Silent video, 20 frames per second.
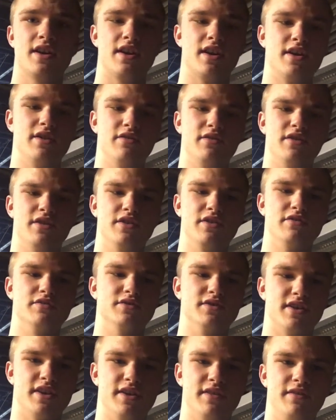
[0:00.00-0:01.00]
and you can
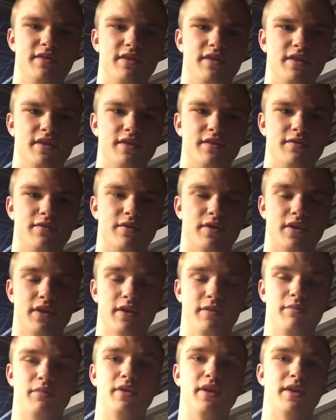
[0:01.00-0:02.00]
use it for
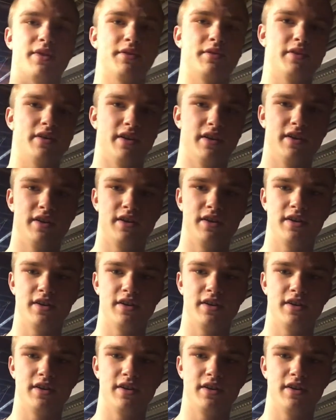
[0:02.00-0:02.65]
a plethora